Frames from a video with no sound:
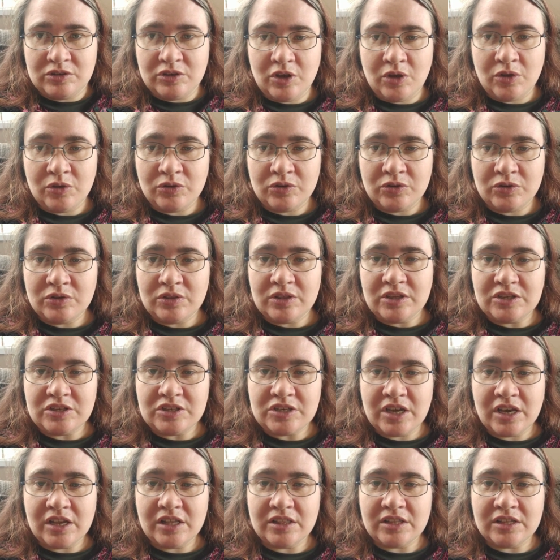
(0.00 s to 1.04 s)
go through the
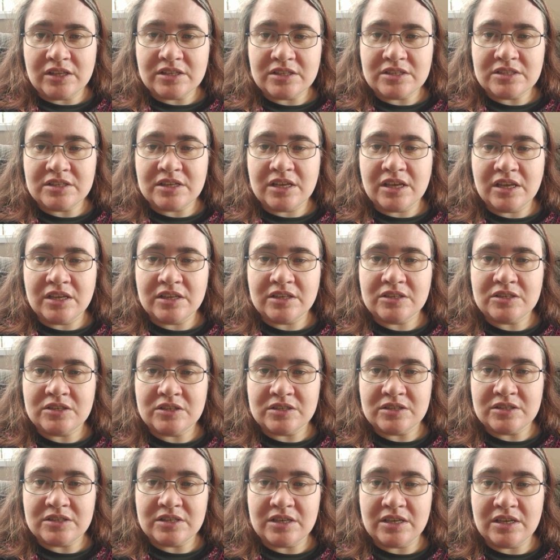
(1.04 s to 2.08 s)
checklist
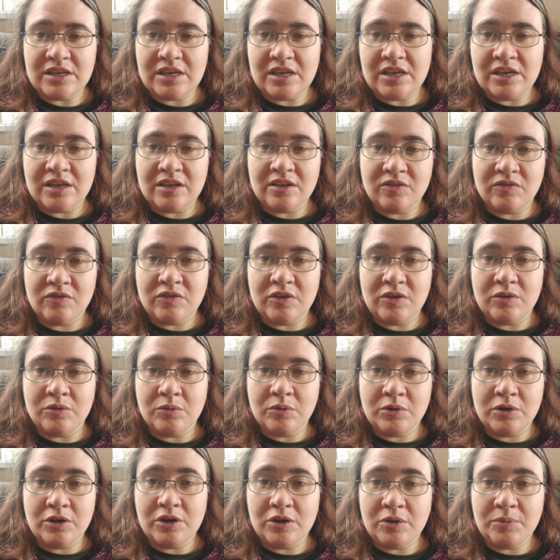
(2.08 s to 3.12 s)
to see if
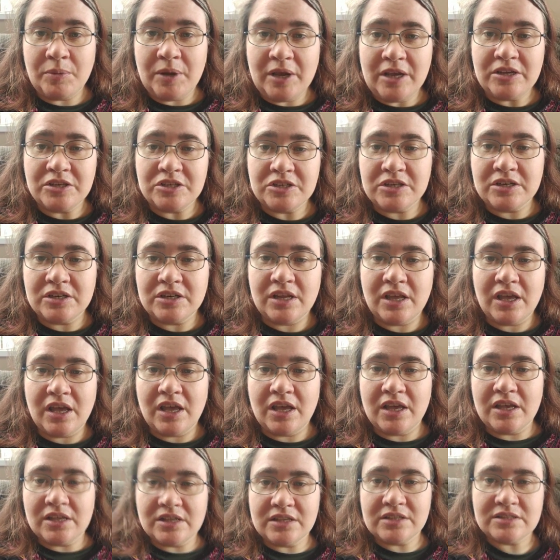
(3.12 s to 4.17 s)
you or your patient
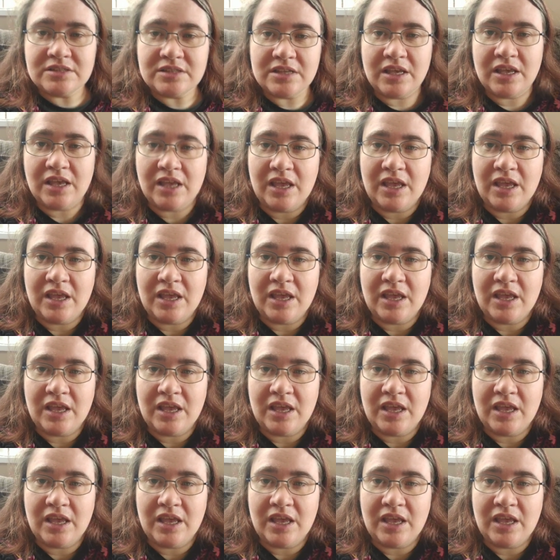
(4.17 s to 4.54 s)
has